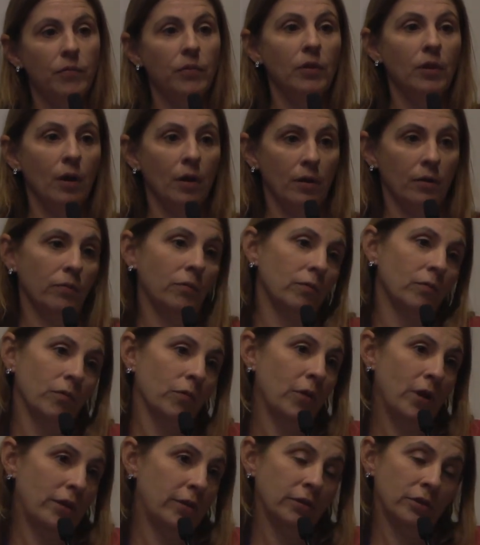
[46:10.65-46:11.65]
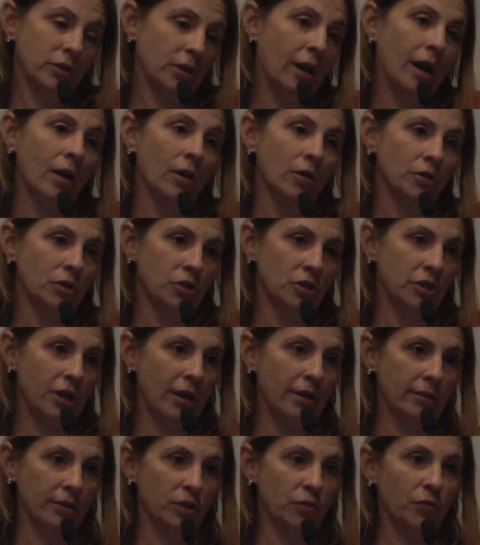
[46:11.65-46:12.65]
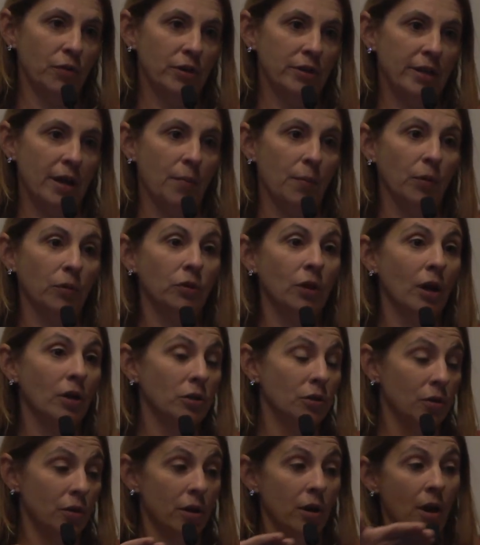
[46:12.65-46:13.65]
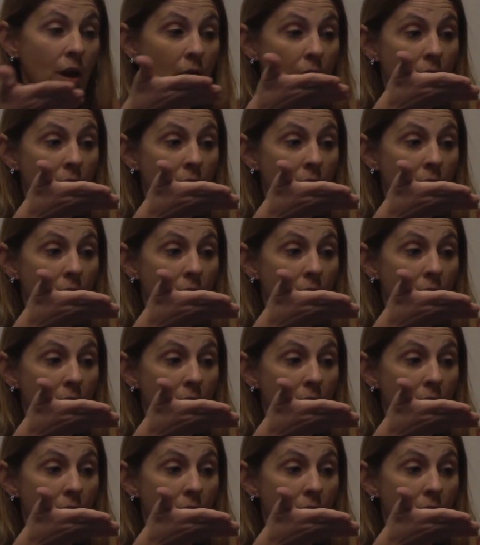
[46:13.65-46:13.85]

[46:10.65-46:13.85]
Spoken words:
not with callosogenesis, for example. Dr.